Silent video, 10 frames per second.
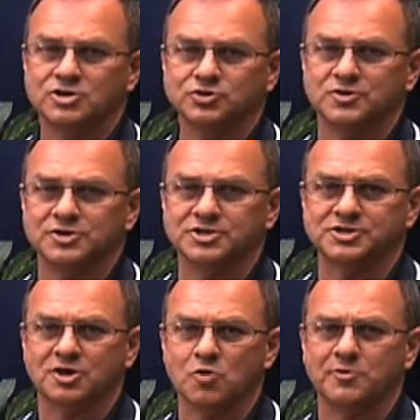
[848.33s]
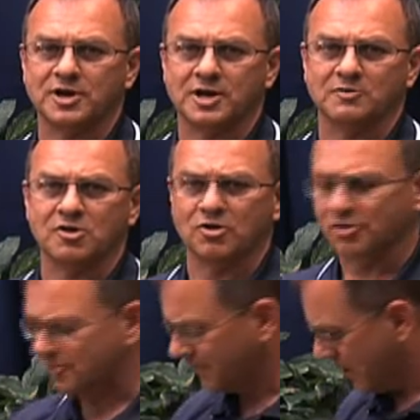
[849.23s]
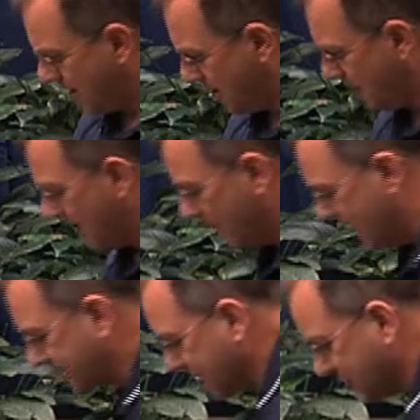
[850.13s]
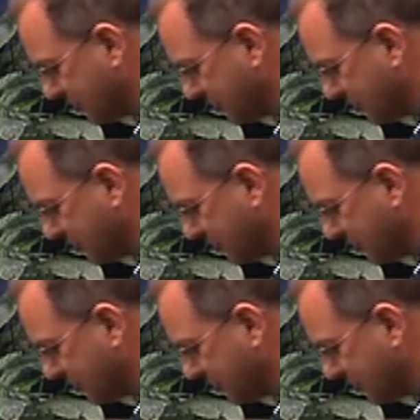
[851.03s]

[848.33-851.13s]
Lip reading: so it doesn't open any longer. That takes